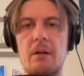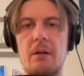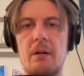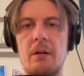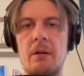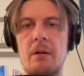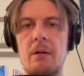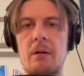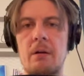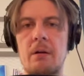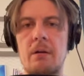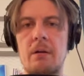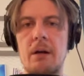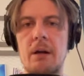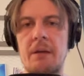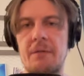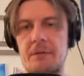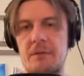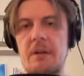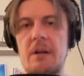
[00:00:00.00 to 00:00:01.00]
uh,
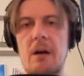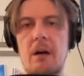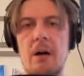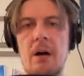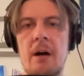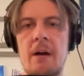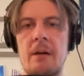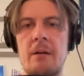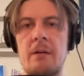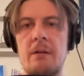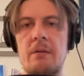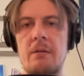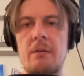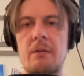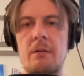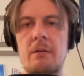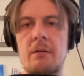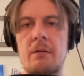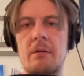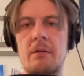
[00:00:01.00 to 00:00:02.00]
and yeah, I
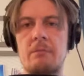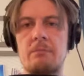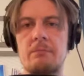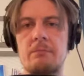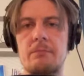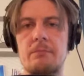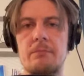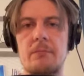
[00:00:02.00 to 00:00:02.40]
um,